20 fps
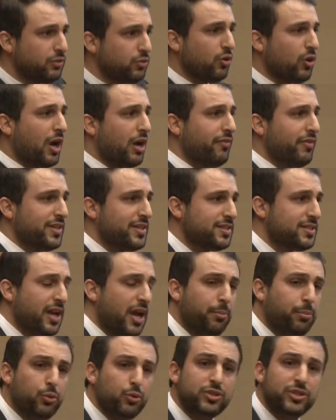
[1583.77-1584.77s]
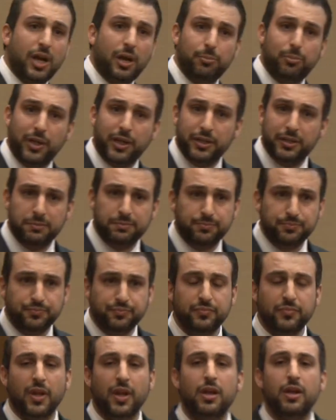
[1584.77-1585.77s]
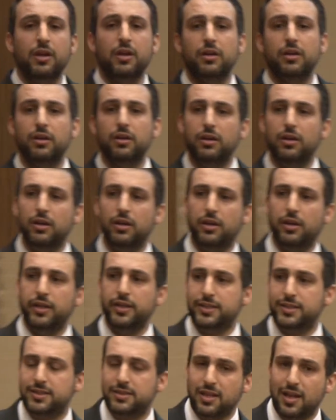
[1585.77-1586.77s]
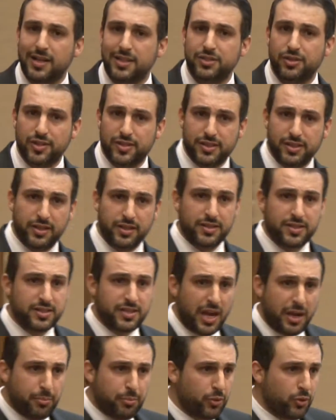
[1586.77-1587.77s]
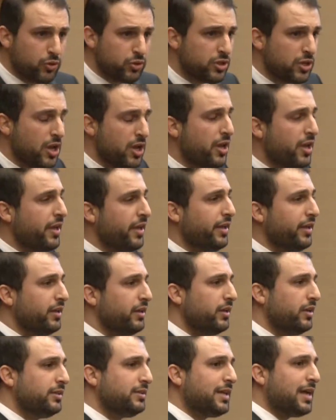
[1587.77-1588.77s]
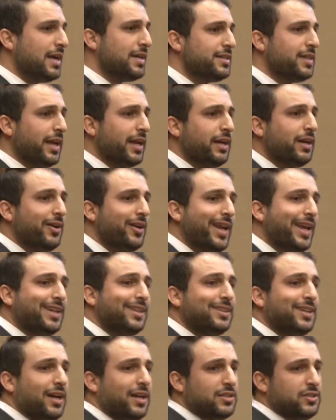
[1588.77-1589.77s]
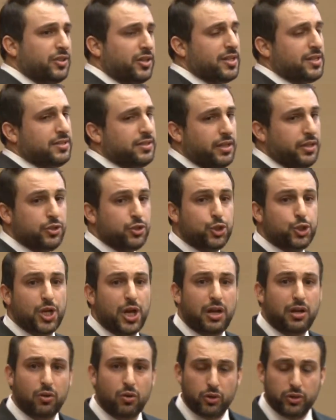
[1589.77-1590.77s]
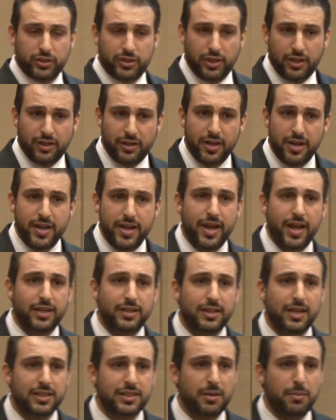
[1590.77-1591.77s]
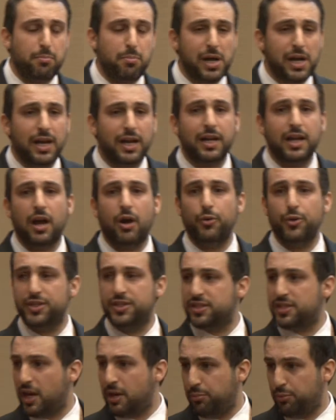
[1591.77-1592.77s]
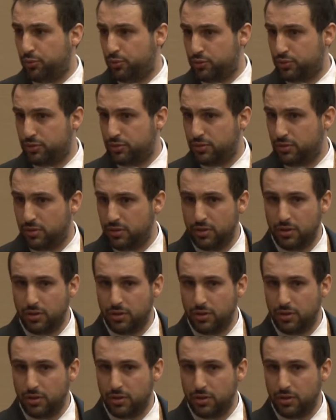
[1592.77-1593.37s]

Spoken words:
that you have a Cyprus company. It's tax resident in Cyprus. It has a Greek tax resident shareholder and has a bank account in Cyprus.